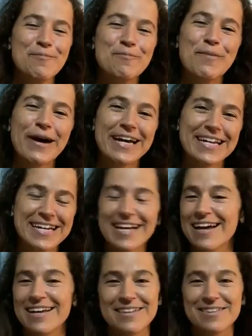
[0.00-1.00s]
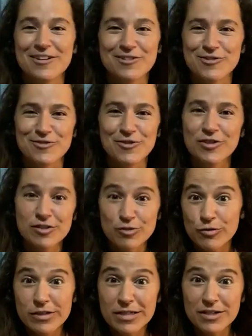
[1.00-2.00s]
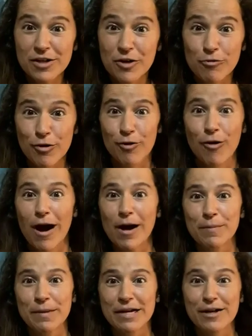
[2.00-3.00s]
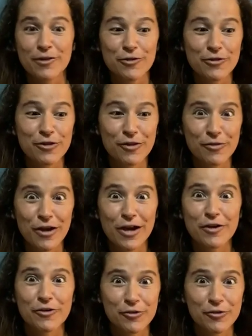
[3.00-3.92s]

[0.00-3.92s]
but eh, there's there's really no requirement other than like